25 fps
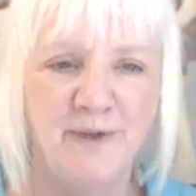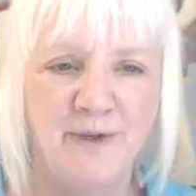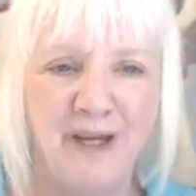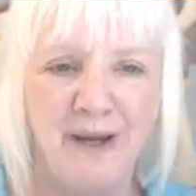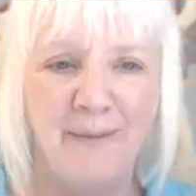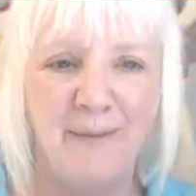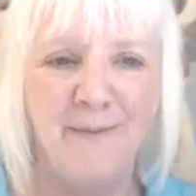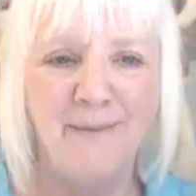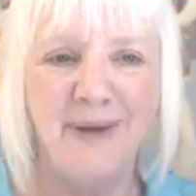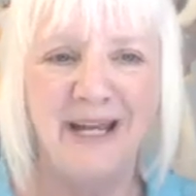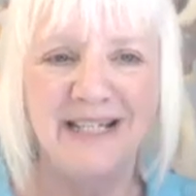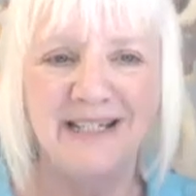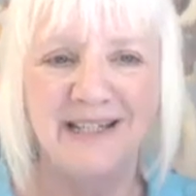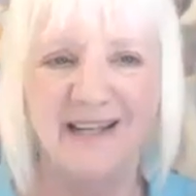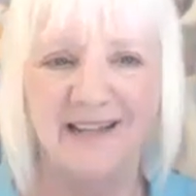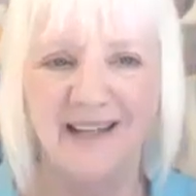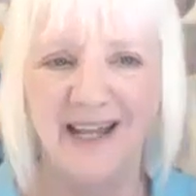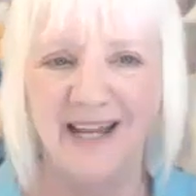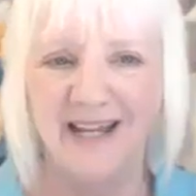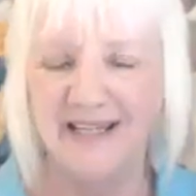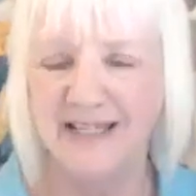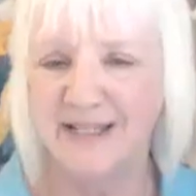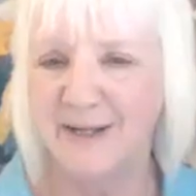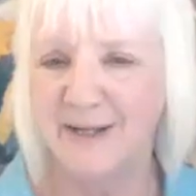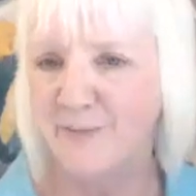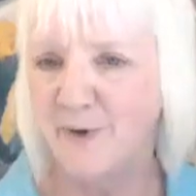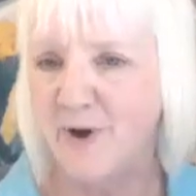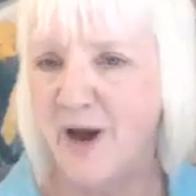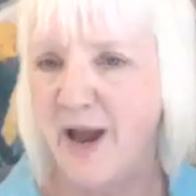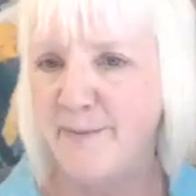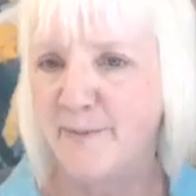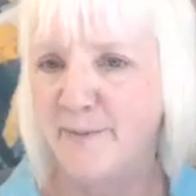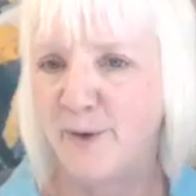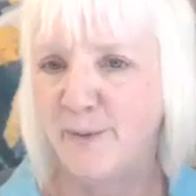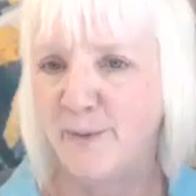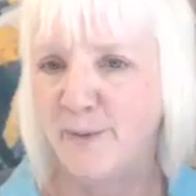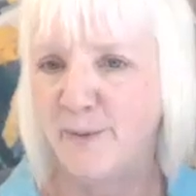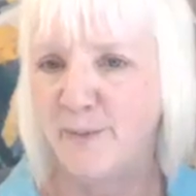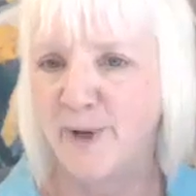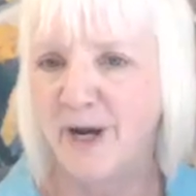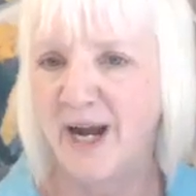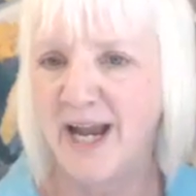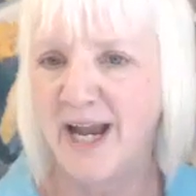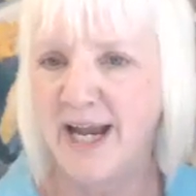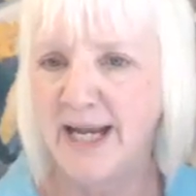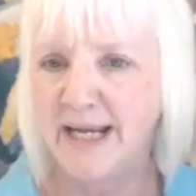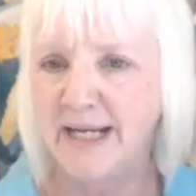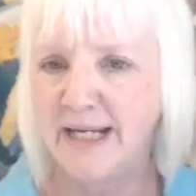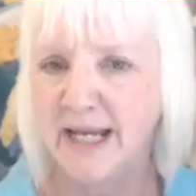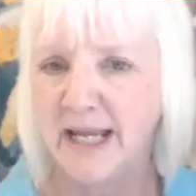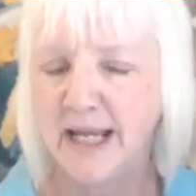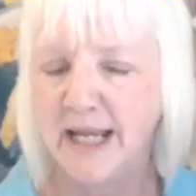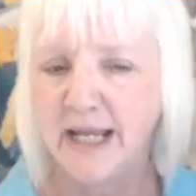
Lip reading: The amygdala is the primal brain.